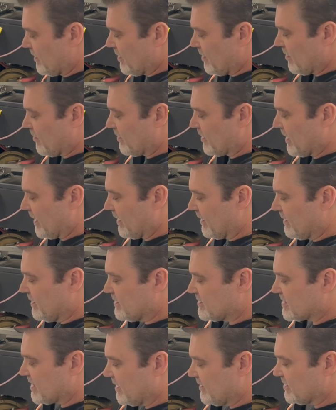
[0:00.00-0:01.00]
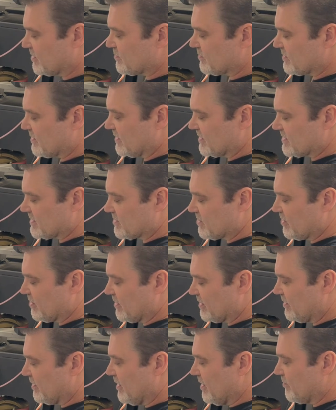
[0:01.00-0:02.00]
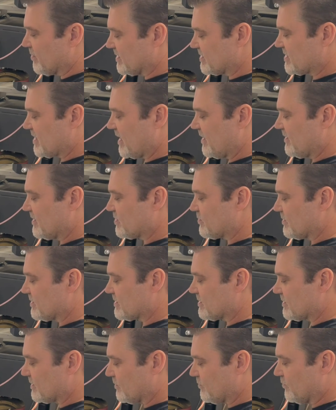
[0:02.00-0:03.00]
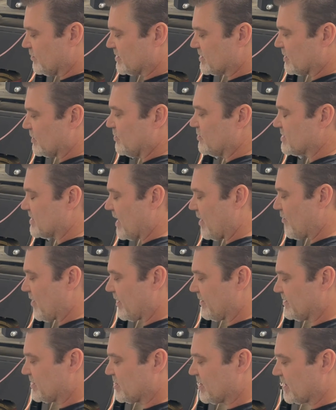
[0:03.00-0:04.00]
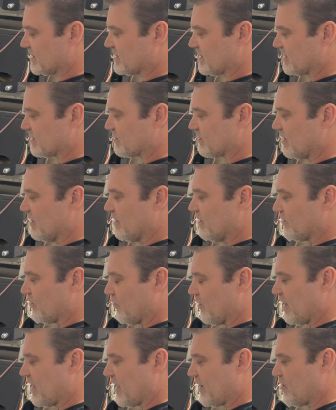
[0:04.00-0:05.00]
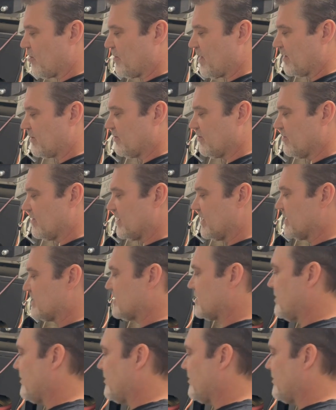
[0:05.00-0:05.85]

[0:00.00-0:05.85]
Okay, say this is good, but say this was loose and I want to adjust this. The way I go about doing this